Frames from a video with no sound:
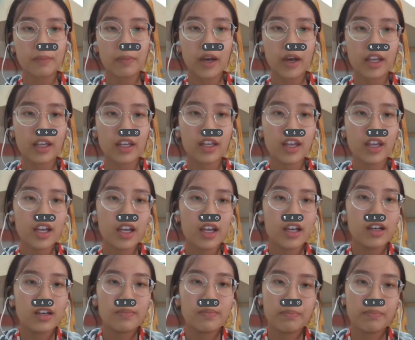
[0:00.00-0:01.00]
my
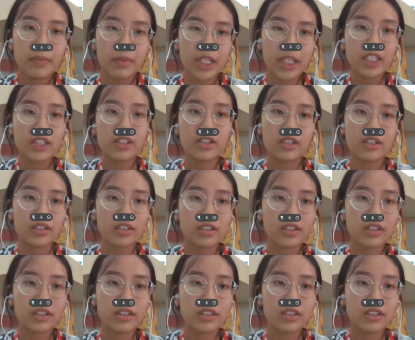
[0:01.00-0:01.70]
major.